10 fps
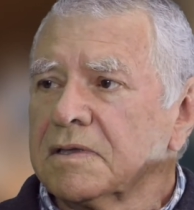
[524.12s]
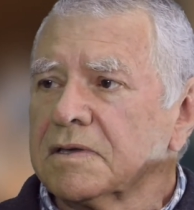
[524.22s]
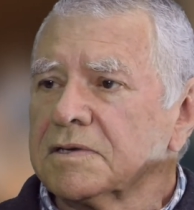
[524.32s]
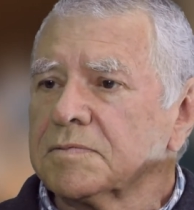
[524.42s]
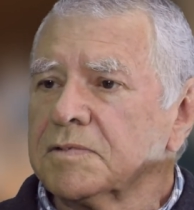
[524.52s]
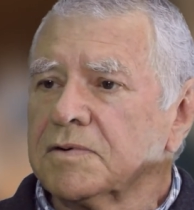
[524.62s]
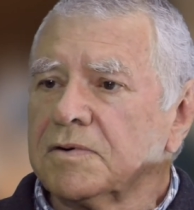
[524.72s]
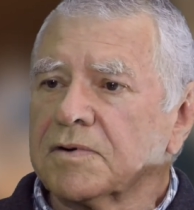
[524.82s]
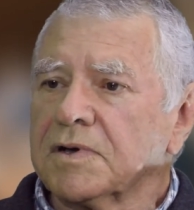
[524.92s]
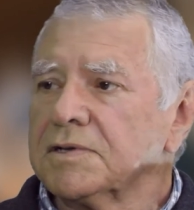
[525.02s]
There's
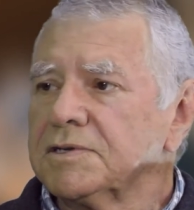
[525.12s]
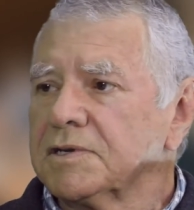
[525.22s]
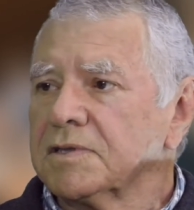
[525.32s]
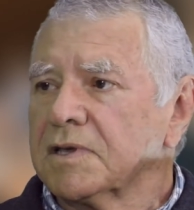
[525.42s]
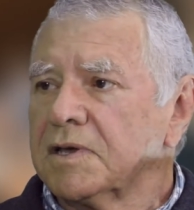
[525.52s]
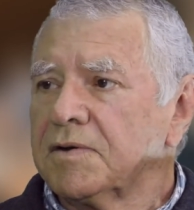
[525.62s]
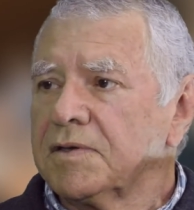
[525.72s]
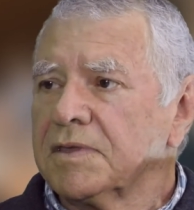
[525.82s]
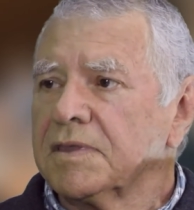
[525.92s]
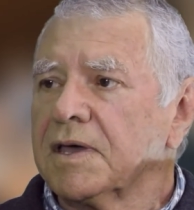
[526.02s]
more roads in the area
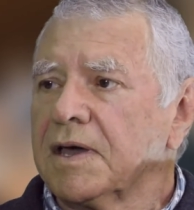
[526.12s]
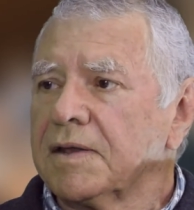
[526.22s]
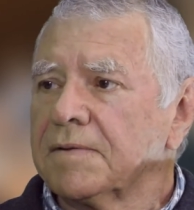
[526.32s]
than that.